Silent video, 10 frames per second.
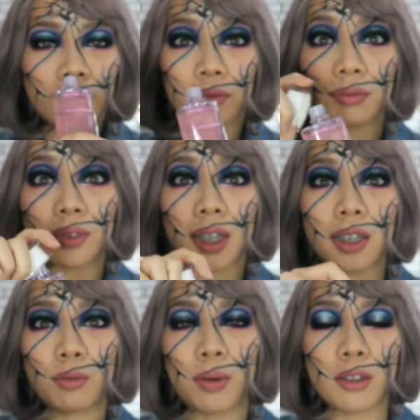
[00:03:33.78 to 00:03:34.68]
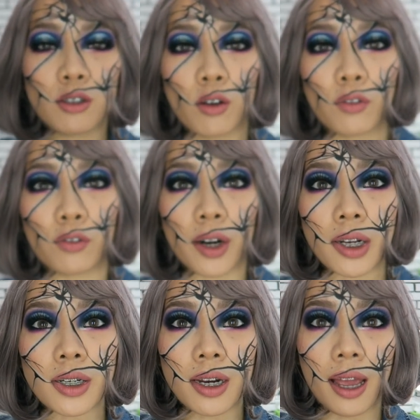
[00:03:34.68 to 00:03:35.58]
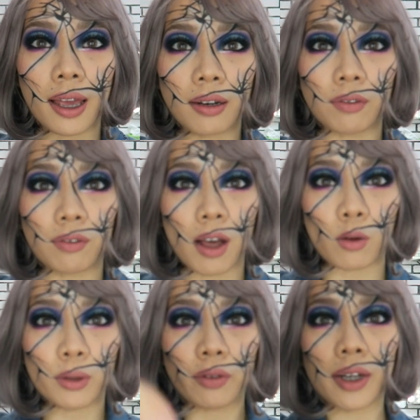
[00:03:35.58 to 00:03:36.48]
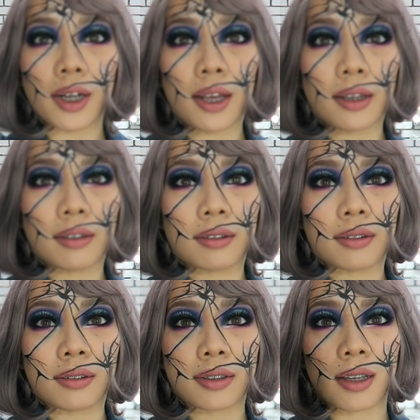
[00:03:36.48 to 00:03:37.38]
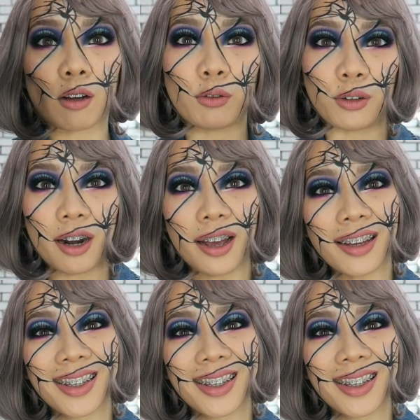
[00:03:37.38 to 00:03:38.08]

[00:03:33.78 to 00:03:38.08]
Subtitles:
It smells so fresh and flowery, like sakura.